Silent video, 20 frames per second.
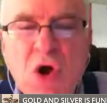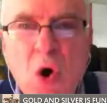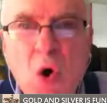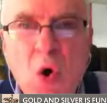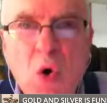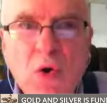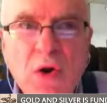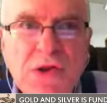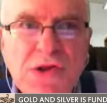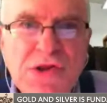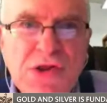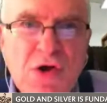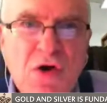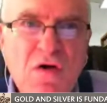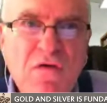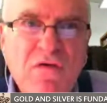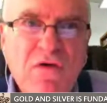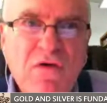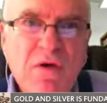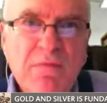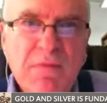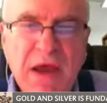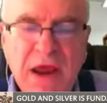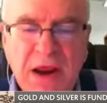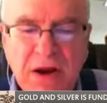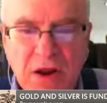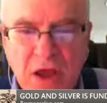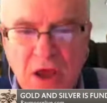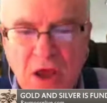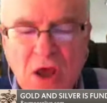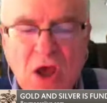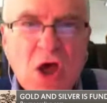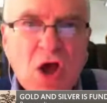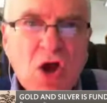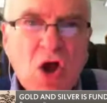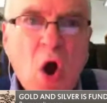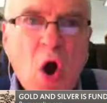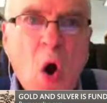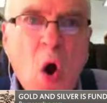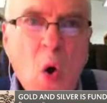gold and silver and made
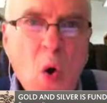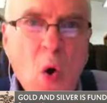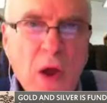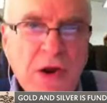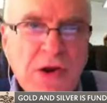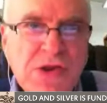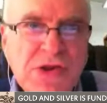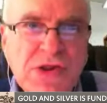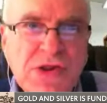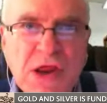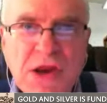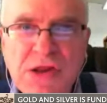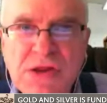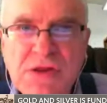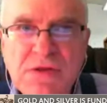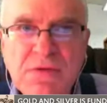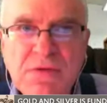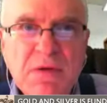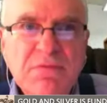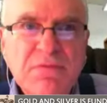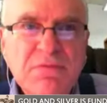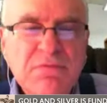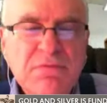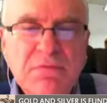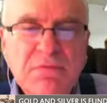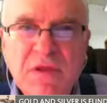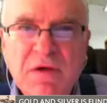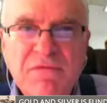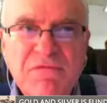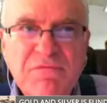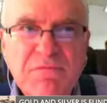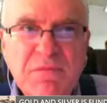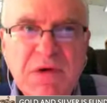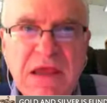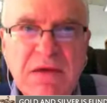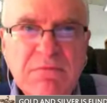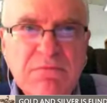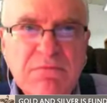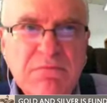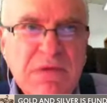coins since the
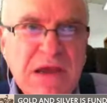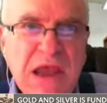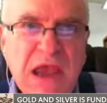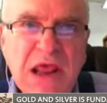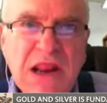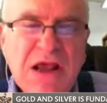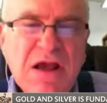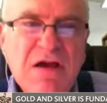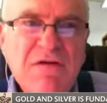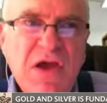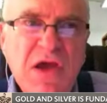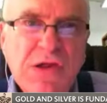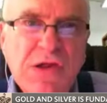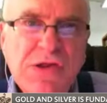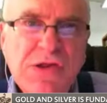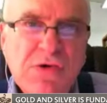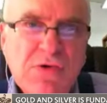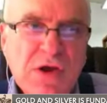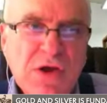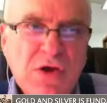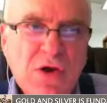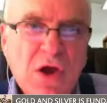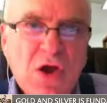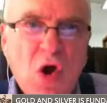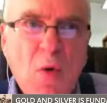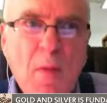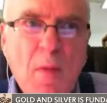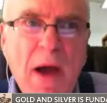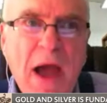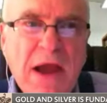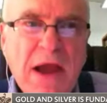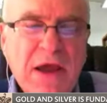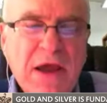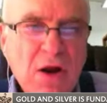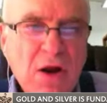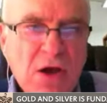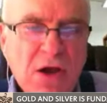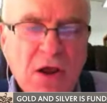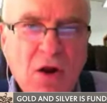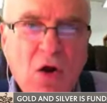beginning of history. You can go
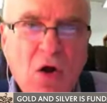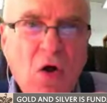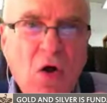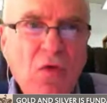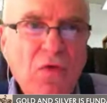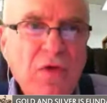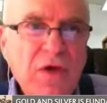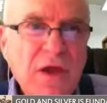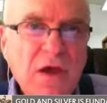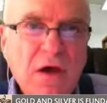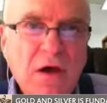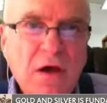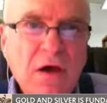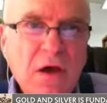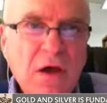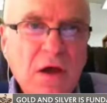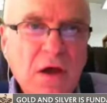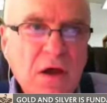back and look at all the